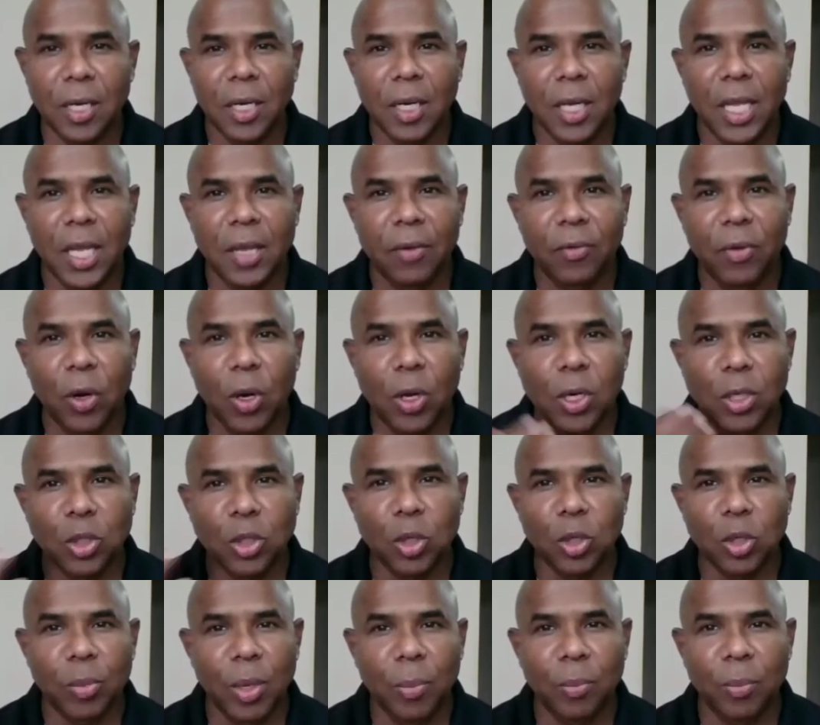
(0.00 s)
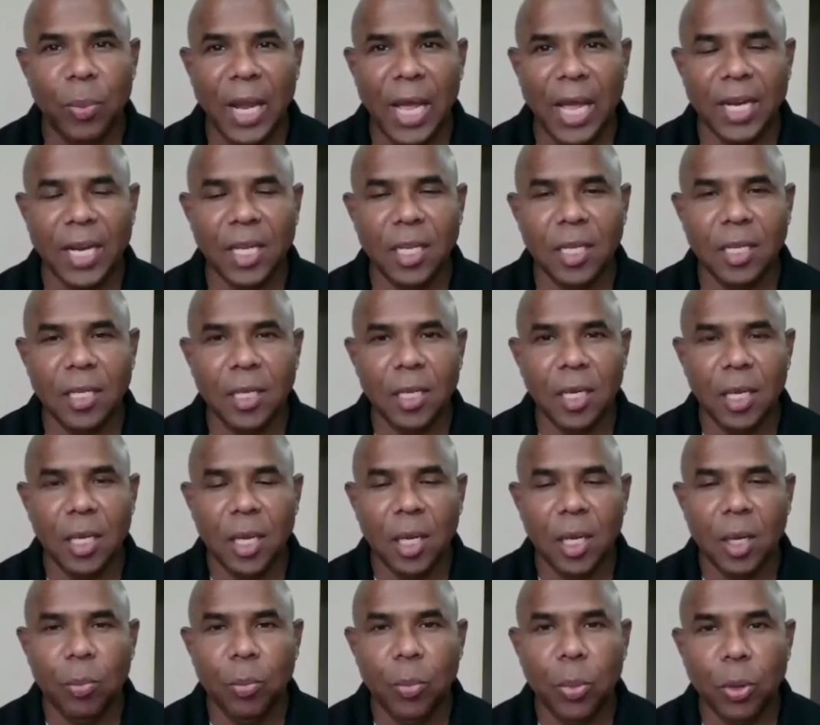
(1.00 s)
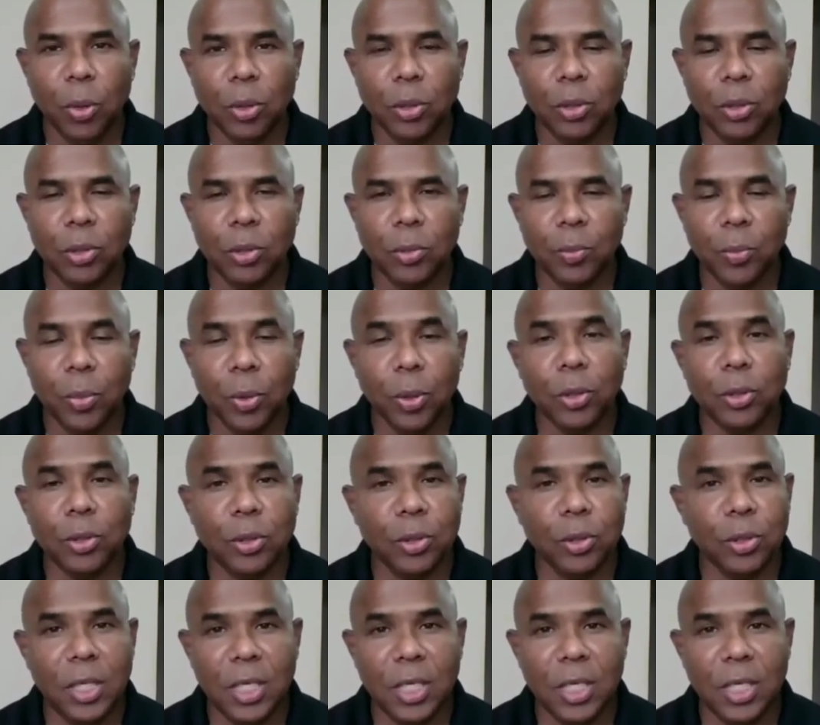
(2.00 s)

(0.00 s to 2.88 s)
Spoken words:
he will also be planning post